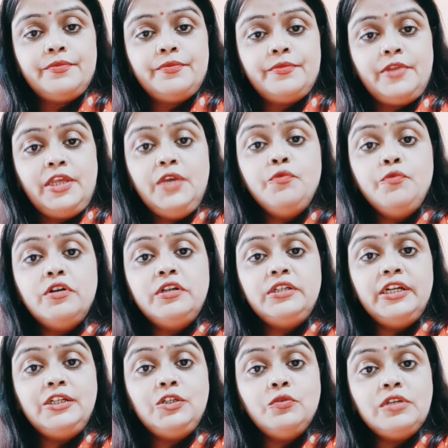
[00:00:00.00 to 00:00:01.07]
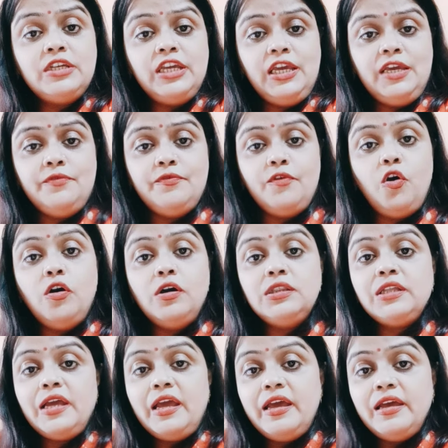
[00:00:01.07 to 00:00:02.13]
he wanted to give all
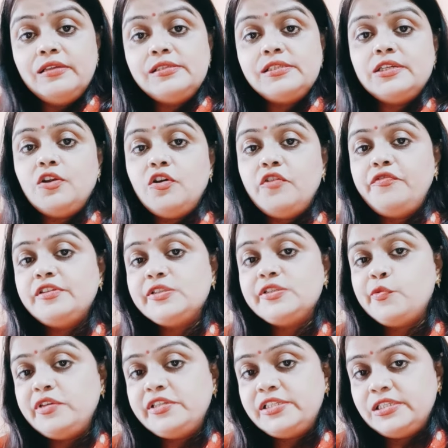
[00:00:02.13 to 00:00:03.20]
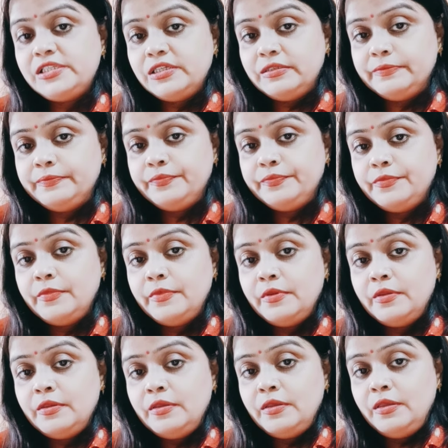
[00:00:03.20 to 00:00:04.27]
the answer of his question.
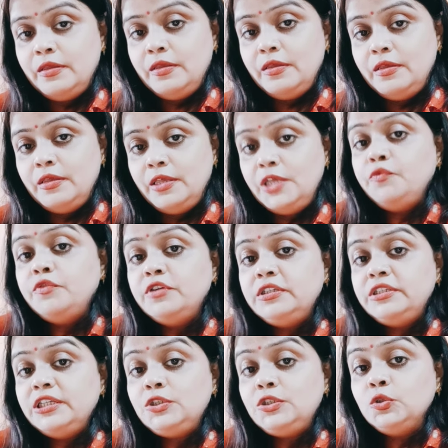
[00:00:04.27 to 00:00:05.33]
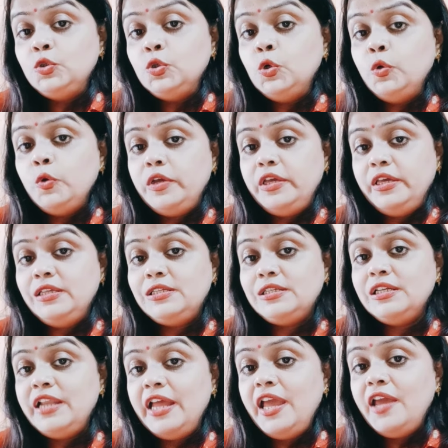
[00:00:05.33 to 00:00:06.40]
He wanted to know each
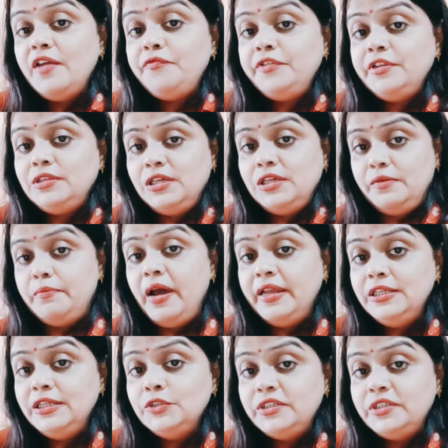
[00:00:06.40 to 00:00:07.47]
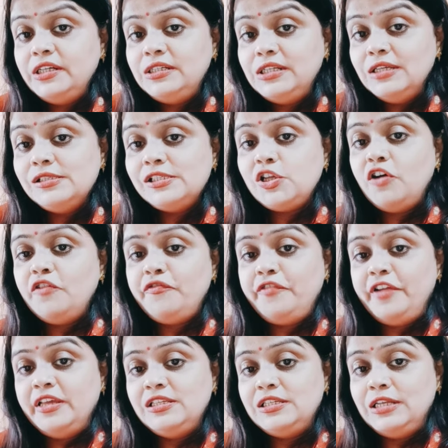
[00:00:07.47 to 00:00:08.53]
and everything, minute details of
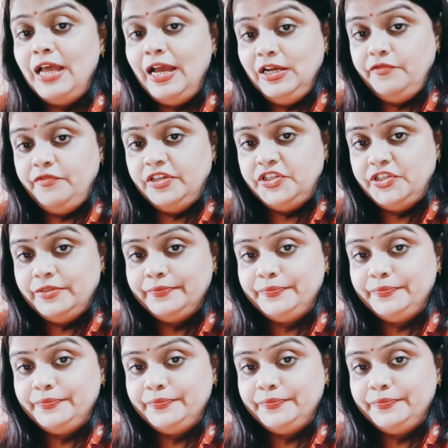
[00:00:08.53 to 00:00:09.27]
French language.